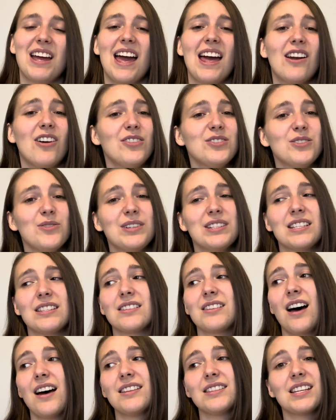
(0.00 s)
also it does
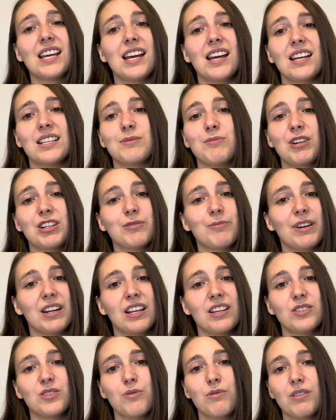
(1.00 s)
not take as much money
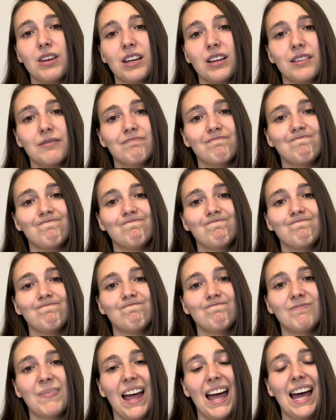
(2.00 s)
as you think.
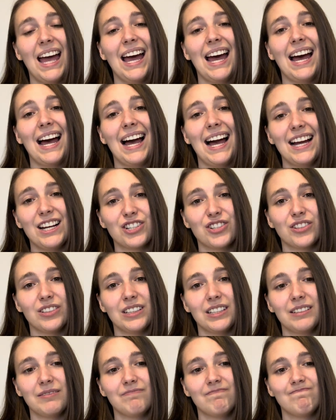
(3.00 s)

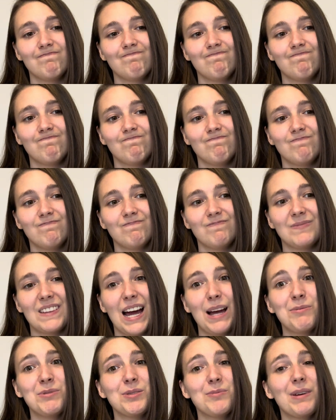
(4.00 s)
Actually,
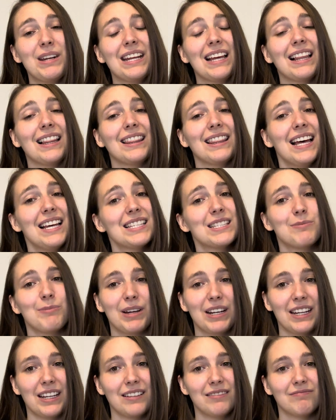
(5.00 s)
I'm spending less
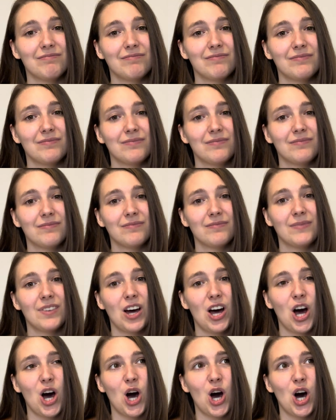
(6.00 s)
money
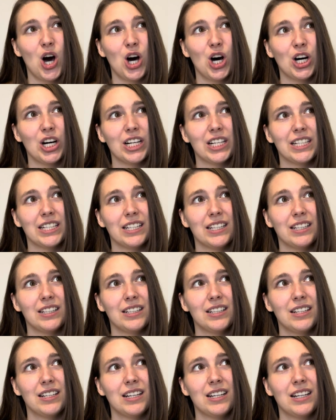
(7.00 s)
on
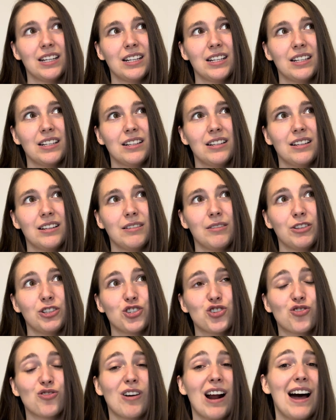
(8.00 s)

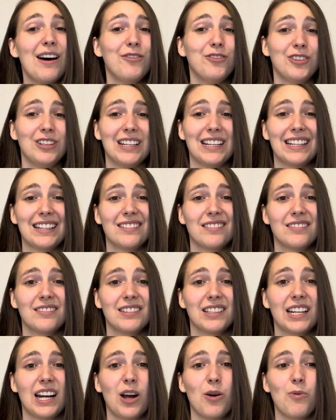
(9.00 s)
traveling
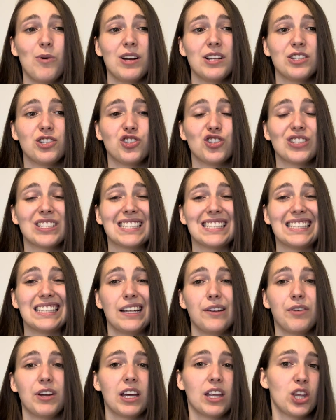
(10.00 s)
than I was just
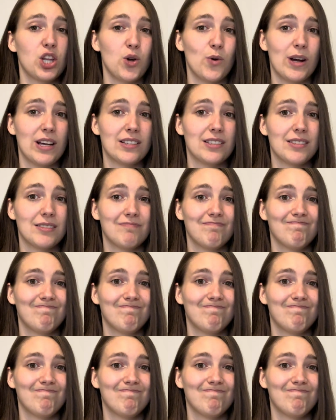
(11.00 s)
living in the US.